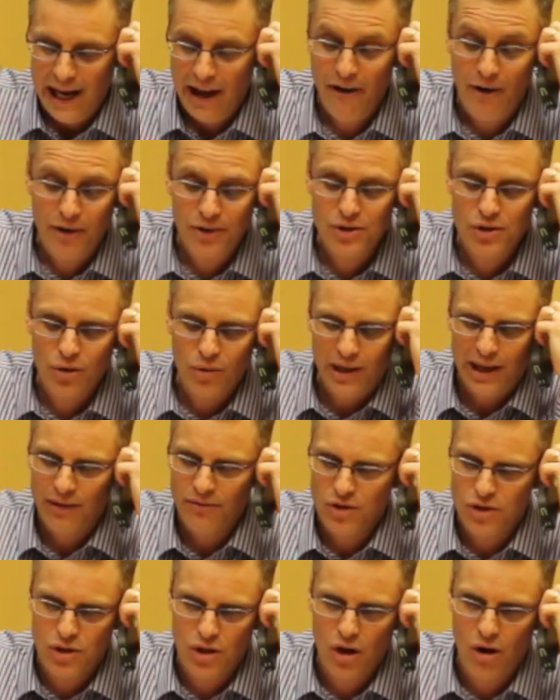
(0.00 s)
It also
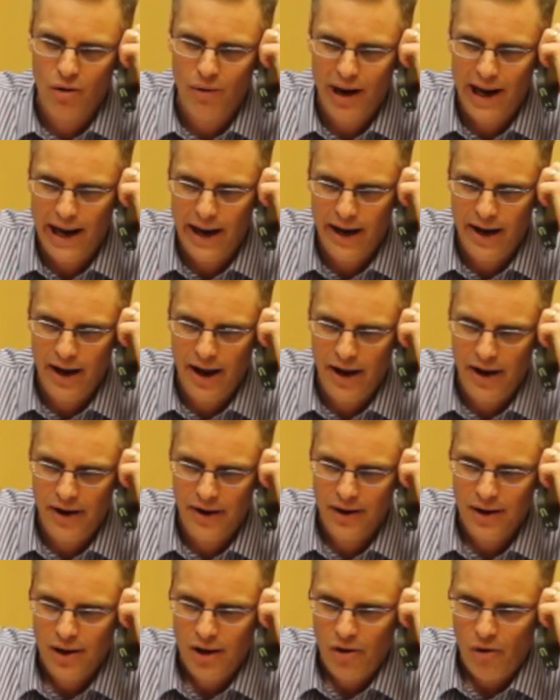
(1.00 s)
gives Joe a